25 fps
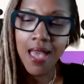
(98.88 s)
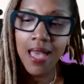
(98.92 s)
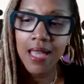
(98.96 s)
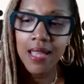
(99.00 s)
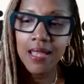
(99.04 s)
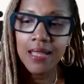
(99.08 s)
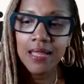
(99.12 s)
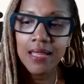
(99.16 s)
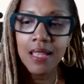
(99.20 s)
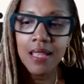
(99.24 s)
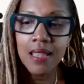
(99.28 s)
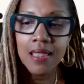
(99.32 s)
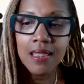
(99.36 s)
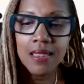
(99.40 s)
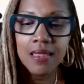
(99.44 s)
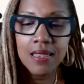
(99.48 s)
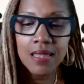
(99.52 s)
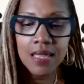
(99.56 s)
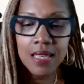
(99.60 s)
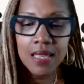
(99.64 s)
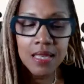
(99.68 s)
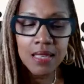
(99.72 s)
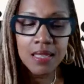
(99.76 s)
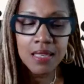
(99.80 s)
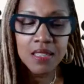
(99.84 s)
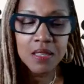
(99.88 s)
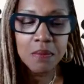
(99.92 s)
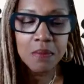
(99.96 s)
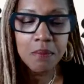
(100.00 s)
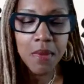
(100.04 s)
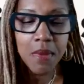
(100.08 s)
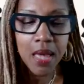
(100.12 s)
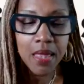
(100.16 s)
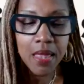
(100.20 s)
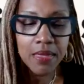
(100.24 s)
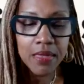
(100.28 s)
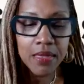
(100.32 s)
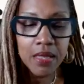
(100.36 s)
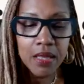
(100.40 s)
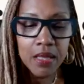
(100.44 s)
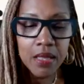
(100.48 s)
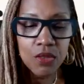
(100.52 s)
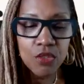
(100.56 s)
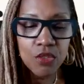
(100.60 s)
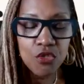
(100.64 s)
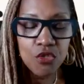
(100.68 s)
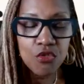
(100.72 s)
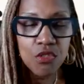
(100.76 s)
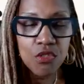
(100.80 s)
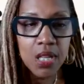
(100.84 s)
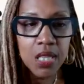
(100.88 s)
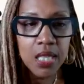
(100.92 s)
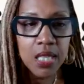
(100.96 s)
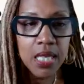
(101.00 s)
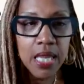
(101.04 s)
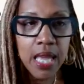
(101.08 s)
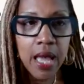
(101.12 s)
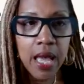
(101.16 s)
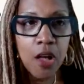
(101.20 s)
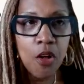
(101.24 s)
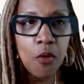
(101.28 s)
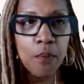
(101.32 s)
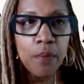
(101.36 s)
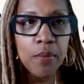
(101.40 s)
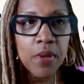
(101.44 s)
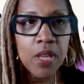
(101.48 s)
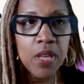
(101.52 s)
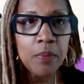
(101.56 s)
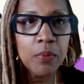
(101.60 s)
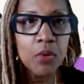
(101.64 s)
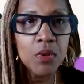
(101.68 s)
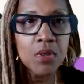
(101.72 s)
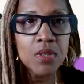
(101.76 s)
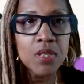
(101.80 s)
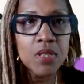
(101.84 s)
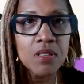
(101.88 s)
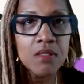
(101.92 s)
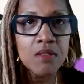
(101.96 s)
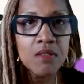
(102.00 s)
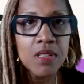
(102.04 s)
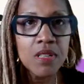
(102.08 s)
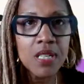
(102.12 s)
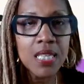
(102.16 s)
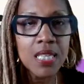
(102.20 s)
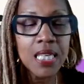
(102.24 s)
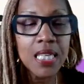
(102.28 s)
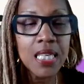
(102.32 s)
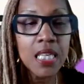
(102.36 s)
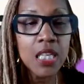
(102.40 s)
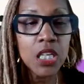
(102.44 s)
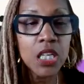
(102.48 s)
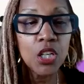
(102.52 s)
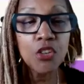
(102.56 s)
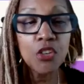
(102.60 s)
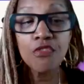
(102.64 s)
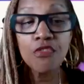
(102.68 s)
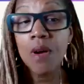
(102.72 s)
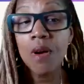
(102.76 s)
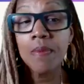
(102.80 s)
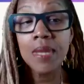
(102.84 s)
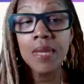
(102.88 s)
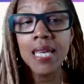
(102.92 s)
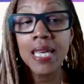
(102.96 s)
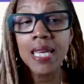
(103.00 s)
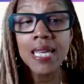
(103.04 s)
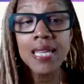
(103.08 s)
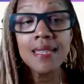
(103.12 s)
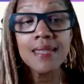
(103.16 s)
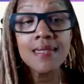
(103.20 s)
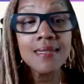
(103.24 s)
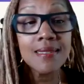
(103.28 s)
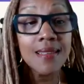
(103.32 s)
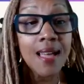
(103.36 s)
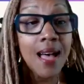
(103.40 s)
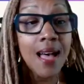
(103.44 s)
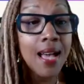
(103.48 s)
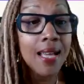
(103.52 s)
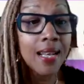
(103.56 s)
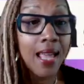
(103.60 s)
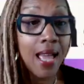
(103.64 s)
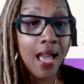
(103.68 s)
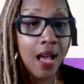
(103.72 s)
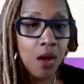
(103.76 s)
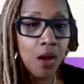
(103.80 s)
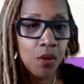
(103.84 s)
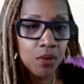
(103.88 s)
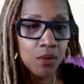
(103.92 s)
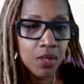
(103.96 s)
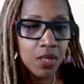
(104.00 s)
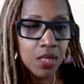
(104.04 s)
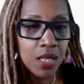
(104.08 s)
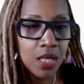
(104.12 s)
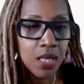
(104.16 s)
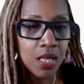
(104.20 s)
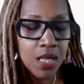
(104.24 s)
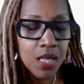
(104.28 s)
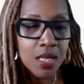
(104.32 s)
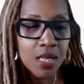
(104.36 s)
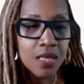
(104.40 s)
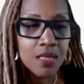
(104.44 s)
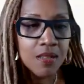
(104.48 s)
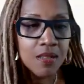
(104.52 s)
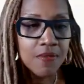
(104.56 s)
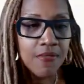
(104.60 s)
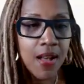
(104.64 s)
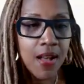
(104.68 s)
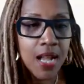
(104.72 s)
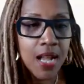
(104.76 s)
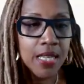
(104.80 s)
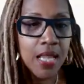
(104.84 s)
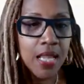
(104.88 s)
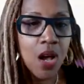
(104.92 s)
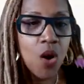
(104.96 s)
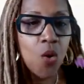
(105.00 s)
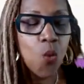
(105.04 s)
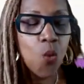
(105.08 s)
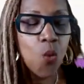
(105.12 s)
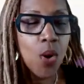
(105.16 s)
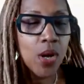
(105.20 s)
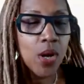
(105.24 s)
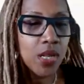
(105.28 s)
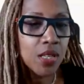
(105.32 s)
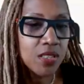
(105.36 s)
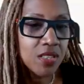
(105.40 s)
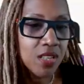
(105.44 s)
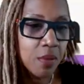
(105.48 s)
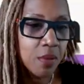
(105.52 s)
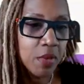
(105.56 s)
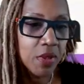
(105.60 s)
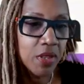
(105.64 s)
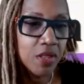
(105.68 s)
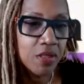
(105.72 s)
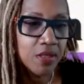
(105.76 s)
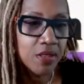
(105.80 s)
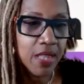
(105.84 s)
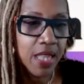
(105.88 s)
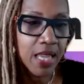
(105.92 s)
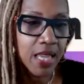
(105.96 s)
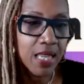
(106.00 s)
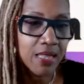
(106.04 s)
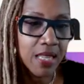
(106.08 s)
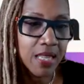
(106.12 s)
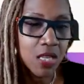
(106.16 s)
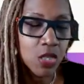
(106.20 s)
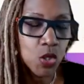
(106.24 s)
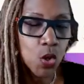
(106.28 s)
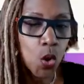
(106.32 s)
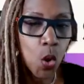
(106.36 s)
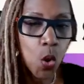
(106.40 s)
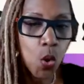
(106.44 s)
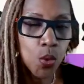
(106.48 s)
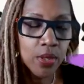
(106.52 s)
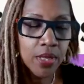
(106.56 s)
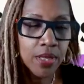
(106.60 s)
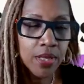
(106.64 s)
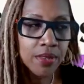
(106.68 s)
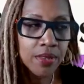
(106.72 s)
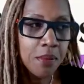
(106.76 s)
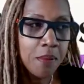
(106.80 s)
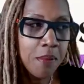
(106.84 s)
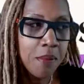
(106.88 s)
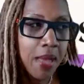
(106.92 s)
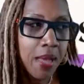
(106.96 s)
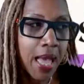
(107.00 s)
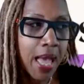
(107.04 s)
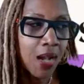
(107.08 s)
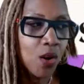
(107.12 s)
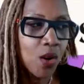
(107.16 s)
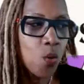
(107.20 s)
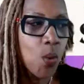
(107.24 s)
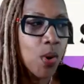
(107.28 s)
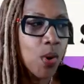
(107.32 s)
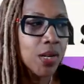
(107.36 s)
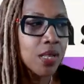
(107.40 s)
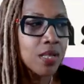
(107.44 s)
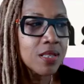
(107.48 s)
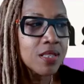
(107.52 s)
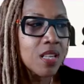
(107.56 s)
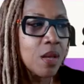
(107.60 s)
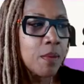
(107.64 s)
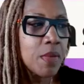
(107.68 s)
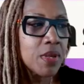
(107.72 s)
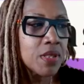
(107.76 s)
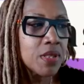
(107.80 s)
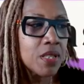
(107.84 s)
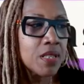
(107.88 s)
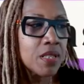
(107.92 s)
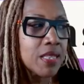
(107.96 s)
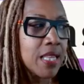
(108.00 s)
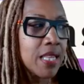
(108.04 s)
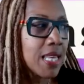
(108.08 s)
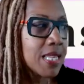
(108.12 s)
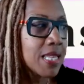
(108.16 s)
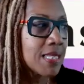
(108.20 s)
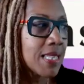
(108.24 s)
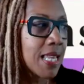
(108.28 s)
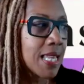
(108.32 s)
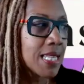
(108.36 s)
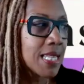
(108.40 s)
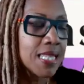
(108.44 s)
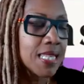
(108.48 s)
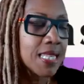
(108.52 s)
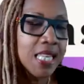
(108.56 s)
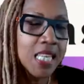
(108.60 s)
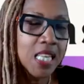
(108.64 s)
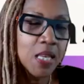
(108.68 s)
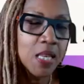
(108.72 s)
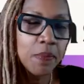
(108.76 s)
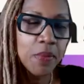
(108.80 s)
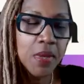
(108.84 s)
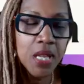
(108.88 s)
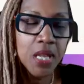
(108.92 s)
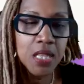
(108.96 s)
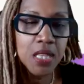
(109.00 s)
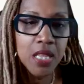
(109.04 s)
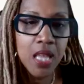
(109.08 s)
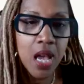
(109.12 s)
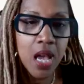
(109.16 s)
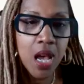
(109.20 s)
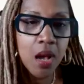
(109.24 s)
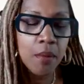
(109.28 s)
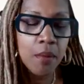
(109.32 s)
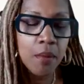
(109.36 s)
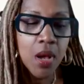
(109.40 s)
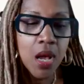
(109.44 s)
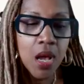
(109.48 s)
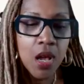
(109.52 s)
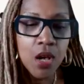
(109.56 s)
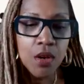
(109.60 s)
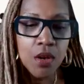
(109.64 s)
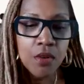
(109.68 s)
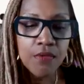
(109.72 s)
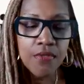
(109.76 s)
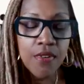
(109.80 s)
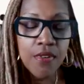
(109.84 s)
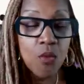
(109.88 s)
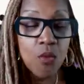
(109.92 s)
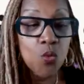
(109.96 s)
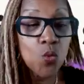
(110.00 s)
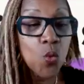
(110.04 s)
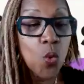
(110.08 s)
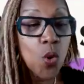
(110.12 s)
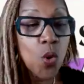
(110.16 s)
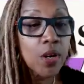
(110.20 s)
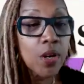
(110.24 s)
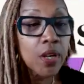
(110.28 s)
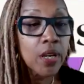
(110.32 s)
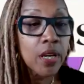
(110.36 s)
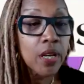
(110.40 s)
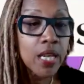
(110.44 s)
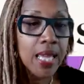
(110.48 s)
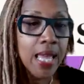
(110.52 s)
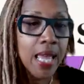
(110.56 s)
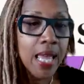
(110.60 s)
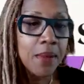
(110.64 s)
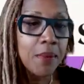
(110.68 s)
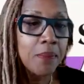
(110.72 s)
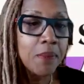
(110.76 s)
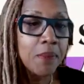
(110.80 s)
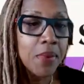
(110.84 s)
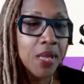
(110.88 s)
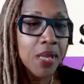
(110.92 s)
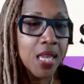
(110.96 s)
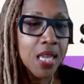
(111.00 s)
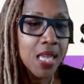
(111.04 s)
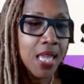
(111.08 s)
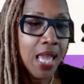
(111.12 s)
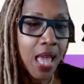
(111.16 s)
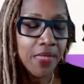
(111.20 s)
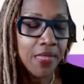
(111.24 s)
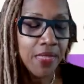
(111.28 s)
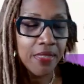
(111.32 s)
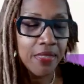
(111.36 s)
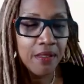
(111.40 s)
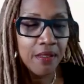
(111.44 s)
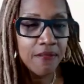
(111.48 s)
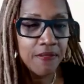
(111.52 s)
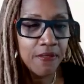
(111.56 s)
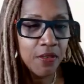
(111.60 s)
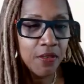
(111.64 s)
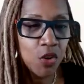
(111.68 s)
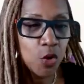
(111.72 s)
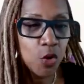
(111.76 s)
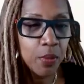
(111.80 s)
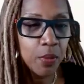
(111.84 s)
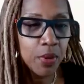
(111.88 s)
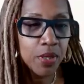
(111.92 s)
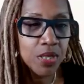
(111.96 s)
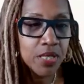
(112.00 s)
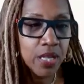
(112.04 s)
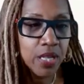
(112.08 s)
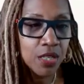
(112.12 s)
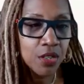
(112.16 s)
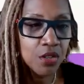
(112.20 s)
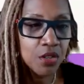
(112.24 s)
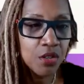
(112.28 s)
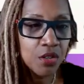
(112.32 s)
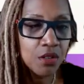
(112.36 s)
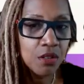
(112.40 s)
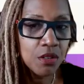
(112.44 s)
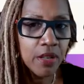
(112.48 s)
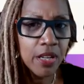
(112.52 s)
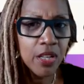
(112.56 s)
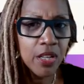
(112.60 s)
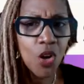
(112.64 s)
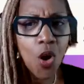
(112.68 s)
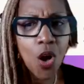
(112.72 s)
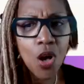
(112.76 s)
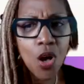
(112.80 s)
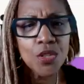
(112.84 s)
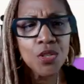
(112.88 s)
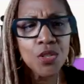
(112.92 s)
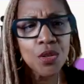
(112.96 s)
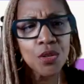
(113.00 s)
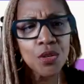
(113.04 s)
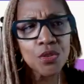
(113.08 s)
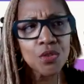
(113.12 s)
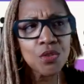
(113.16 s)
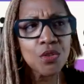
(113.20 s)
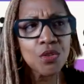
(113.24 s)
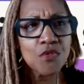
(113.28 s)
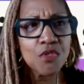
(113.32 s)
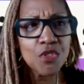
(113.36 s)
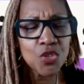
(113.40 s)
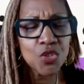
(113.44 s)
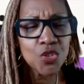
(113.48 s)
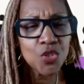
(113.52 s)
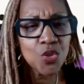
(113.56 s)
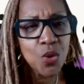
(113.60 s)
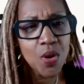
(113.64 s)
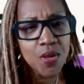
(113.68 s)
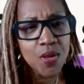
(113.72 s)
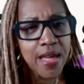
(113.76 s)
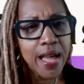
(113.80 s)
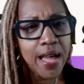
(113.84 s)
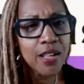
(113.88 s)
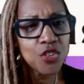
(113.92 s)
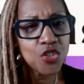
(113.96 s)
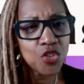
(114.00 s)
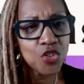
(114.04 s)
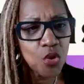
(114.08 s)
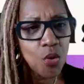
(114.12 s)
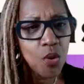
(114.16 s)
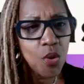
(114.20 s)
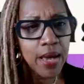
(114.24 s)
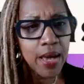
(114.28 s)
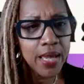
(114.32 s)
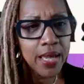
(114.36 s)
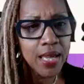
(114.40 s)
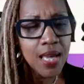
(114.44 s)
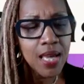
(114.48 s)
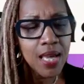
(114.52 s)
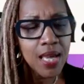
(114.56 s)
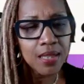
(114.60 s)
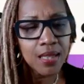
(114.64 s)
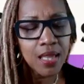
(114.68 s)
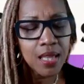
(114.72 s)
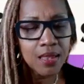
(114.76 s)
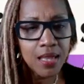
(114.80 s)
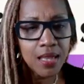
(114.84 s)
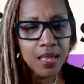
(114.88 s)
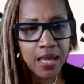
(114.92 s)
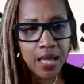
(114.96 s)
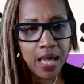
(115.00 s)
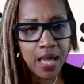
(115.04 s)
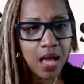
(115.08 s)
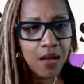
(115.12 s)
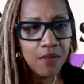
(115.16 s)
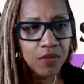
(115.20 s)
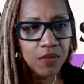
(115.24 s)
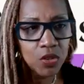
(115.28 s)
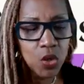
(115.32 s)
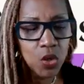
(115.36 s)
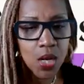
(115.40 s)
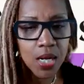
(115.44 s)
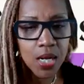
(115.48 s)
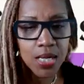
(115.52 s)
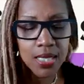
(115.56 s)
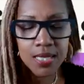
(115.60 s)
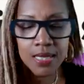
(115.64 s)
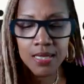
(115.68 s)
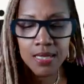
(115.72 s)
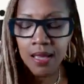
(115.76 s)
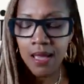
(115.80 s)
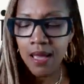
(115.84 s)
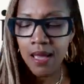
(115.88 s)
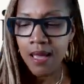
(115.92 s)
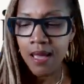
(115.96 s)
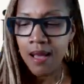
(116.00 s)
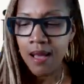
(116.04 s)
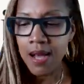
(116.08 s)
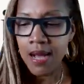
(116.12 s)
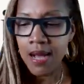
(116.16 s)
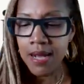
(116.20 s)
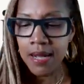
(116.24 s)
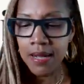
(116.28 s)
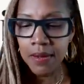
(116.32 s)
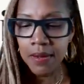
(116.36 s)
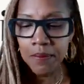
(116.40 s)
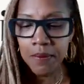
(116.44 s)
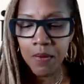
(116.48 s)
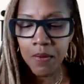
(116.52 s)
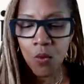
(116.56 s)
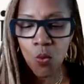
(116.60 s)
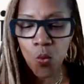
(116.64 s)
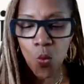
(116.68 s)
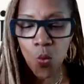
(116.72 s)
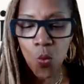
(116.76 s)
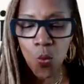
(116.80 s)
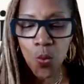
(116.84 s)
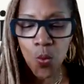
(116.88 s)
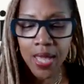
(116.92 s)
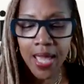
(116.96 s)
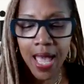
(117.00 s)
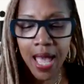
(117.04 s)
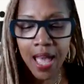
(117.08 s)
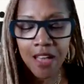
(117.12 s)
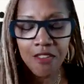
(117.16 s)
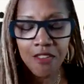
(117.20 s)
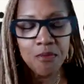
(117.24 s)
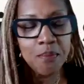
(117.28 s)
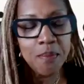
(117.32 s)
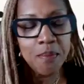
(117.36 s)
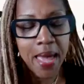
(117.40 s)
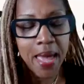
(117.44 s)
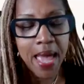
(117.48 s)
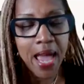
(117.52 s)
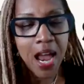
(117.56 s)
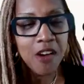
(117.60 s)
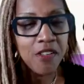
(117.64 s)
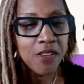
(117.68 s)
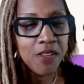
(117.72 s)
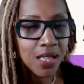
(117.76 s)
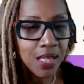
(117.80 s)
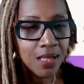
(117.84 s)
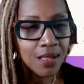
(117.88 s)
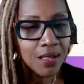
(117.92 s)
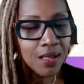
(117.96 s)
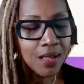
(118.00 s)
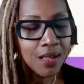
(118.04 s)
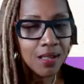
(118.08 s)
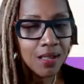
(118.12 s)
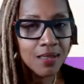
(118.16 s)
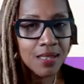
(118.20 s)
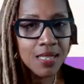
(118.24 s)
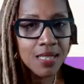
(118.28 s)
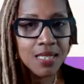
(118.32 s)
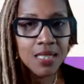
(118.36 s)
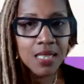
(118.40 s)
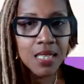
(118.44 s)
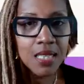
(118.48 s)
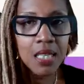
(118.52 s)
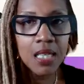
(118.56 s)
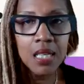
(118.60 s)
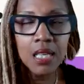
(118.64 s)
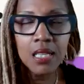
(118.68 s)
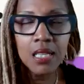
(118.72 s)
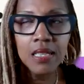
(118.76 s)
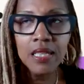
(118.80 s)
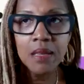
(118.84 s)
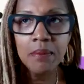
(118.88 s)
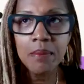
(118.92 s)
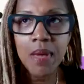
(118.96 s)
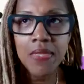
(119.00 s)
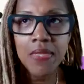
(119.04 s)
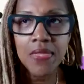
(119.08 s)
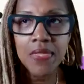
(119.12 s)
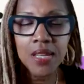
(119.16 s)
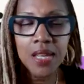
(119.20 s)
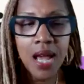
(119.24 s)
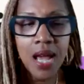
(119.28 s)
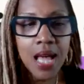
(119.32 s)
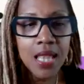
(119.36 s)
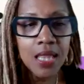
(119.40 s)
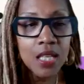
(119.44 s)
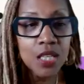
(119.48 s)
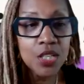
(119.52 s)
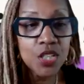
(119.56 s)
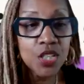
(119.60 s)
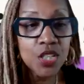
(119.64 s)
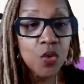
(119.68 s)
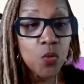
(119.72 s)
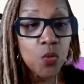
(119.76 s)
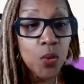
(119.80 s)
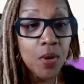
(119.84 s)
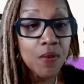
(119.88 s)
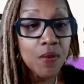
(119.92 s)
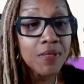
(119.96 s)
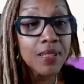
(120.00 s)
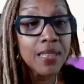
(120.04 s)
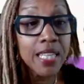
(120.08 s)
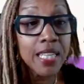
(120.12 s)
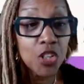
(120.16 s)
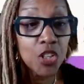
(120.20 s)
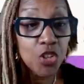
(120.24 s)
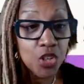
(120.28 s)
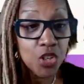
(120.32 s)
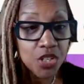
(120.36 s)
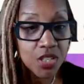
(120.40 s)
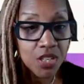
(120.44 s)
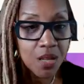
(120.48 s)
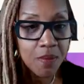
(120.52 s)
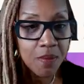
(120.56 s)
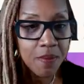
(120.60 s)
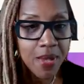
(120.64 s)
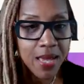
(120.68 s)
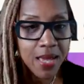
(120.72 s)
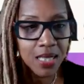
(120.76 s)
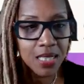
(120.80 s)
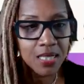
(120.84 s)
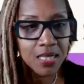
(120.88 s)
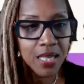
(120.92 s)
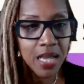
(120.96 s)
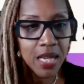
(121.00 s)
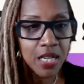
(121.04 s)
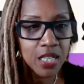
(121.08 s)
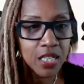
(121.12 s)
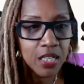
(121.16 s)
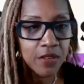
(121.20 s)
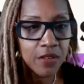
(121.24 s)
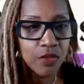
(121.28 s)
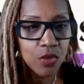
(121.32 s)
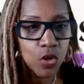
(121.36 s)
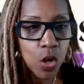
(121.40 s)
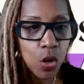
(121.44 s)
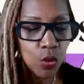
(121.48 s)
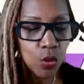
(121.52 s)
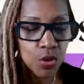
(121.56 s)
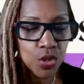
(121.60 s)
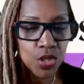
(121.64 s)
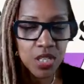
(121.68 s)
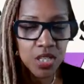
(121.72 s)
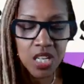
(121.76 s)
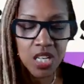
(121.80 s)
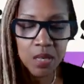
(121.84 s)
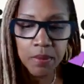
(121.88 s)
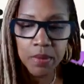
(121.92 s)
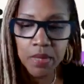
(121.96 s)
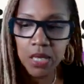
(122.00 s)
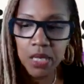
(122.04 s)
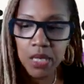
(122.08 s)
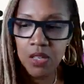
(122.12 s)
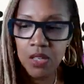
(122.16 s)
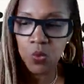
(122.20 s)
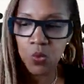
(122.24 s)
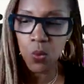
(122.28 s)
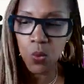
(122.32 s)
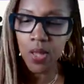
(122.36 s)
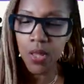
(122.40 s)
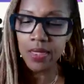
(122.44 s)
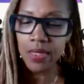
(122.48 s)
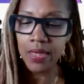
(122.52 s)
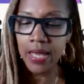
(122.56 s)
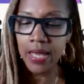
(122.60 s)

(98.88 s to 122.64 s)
And these methods really help people to really heal from the inside out, to find out what are some of the things that's holding them back, what are some of the things that's keeping them from working and being at their full potential, and also to restore that joy that they have lost. We have married this healing methodology with leadership and executive coaching because